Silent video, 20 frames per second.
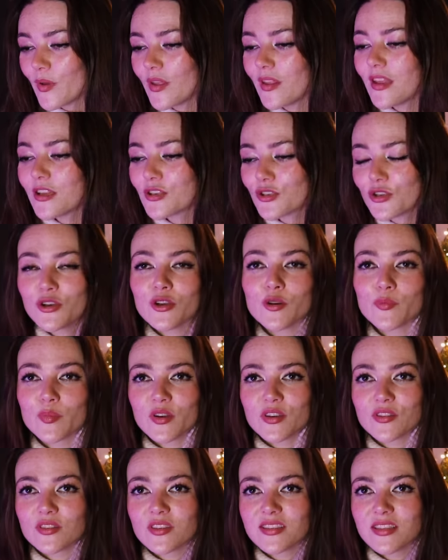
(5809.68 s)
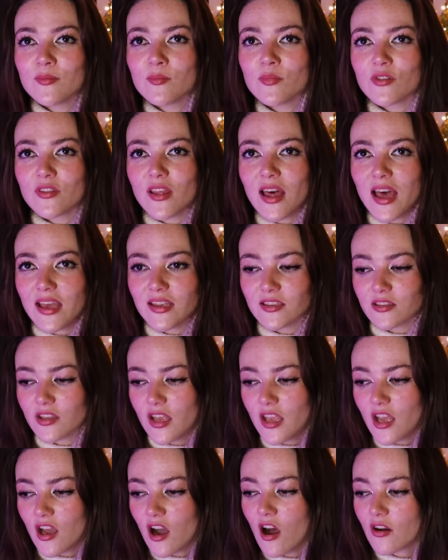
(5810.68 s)
But it's good because the symbol there is
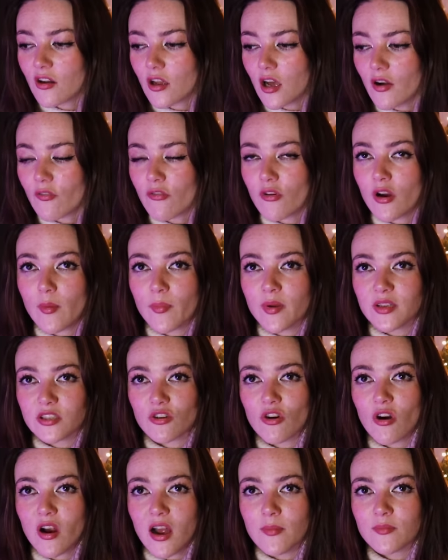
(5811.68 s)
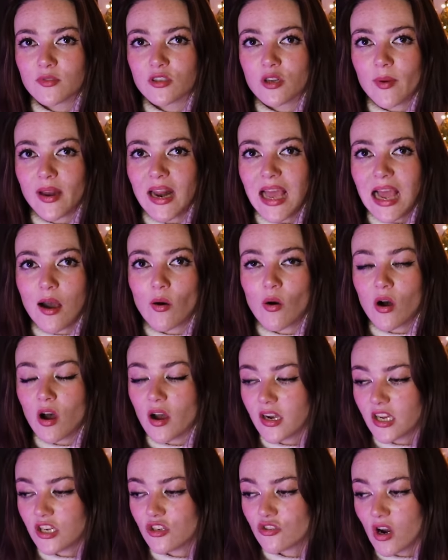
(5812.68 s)
that he can't cover up his crimes no matter how
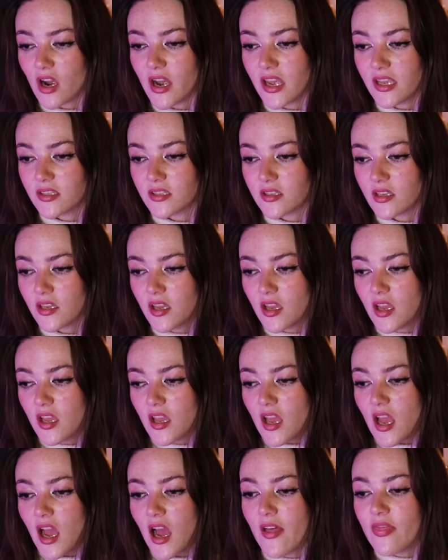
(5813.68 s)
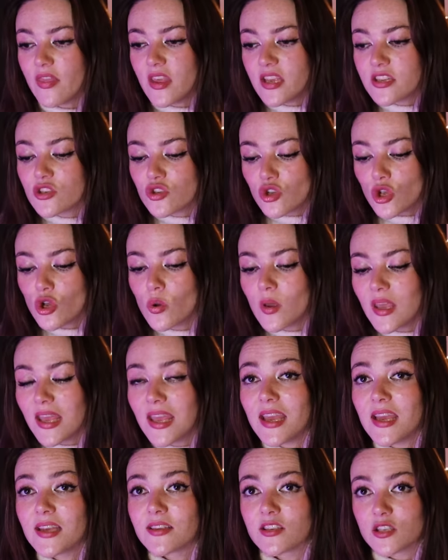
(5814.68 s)
hard he tries. And this is who
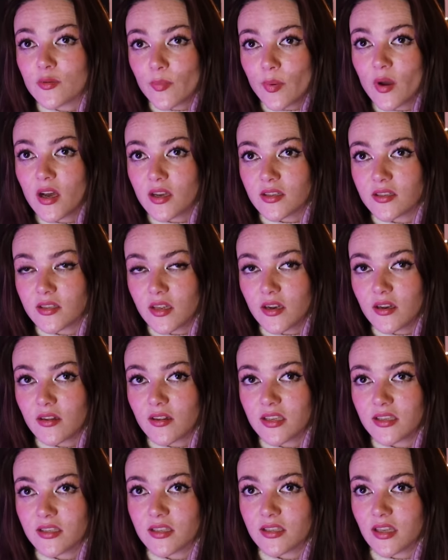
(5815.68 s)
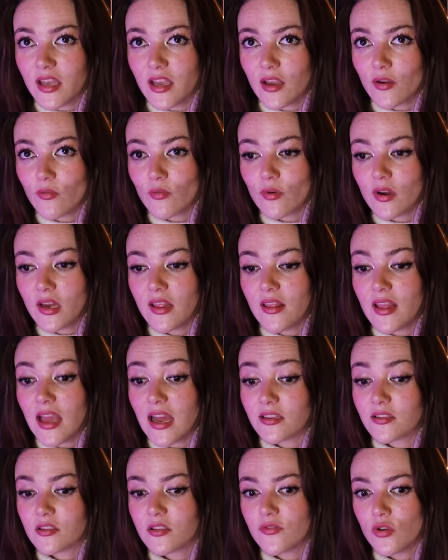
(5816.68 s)
he is as a person. This is, like, really the
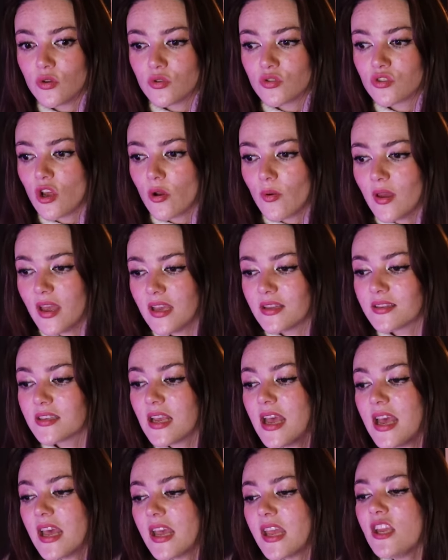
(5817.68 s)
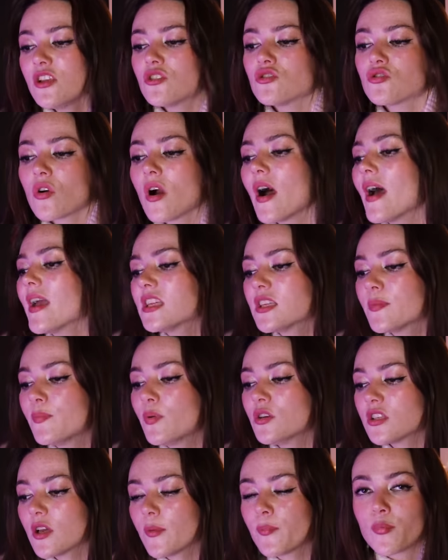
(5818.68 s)
essence of who Snow is. He's trying to
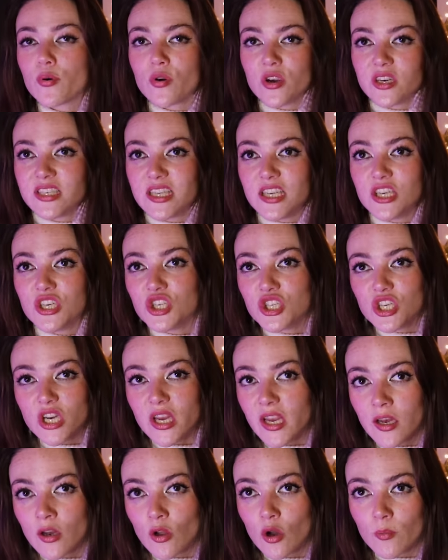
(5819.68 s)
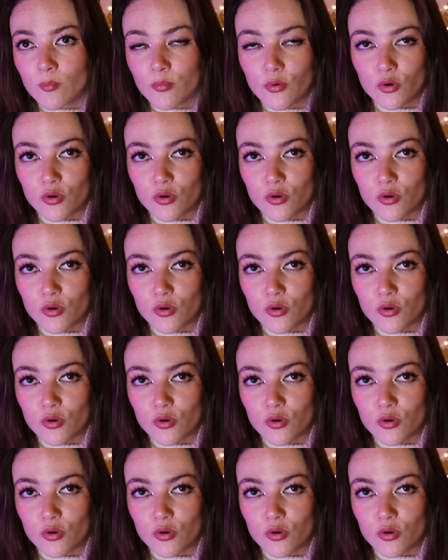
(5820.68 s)
put a pretty sheen on